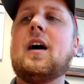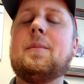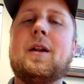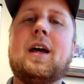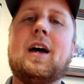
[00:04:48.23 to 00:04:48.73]

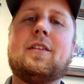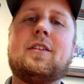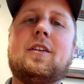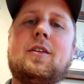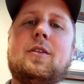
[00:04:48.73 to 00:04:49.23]
I'm going to
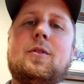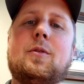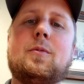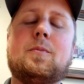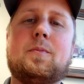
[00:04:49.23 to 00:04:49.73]
ask
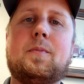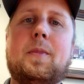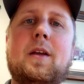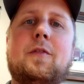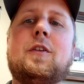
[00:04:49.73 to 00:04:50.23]
you
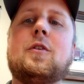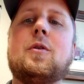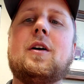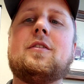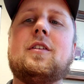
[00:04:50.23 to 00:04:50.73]
a few
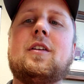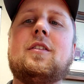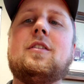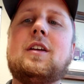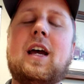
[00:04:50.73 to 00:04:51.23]

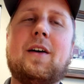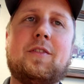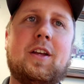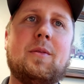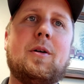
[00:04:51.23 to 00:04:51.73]
questions. You
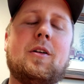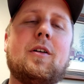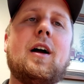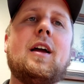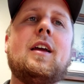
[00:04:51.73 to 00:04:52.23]
have to get them all
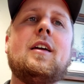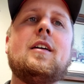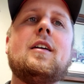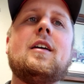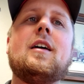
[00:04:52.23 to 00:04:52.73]
right
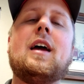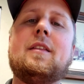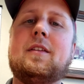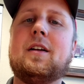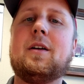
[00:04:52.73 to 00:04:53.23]

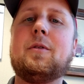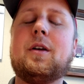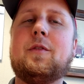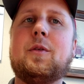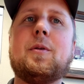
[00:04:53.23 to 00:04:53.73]
and then I will
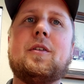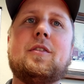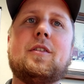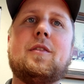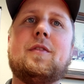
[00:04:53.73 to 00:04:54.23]
give your
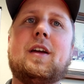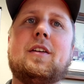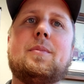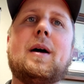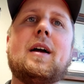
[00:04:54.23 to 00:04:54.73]
personal
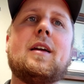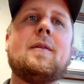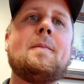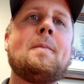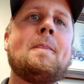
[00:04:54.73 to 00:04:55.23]
conveyance back.
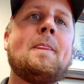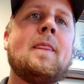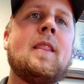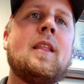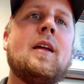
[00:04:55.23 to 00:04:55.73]

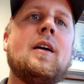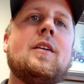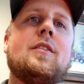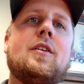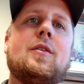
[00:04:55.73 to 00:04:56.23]

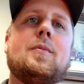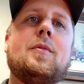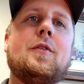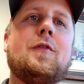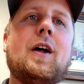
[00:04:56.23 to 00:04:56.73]
So
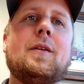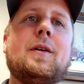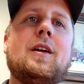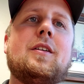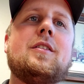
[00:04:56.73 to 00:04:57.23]
the
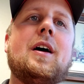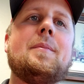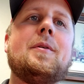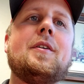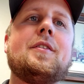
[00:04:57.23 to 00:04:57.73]
following
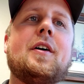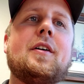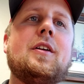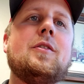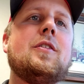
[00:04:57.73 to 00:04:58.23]
examples
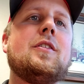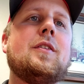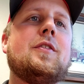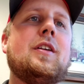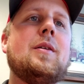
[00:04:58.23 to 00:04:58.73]
are uses
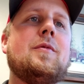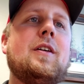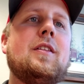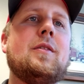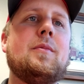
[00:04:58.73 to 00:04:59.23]
of
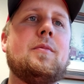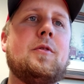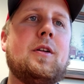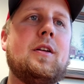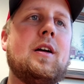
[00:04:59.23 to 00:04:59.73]
CMV that
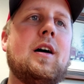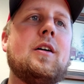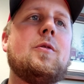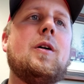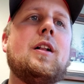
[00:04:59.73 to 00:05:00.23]
would
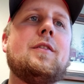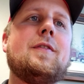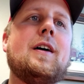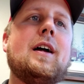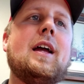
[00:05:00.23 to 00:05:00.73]
not
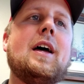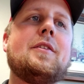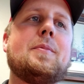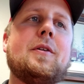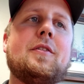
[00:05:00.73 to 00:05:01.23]
qualify
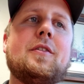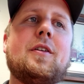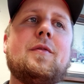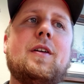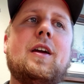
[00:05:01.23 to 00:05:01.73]
as personal
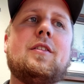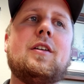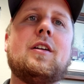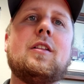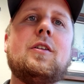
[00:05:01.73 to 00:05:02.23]
conveyance
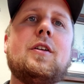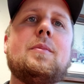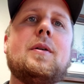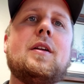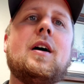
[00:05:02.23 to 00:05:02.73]

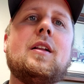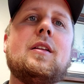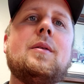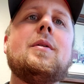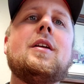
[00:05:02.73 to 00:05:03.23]
included but not
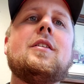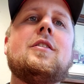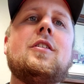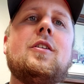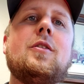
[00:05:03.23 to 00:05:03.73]

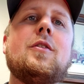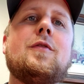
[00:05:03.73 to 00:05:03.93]
limited to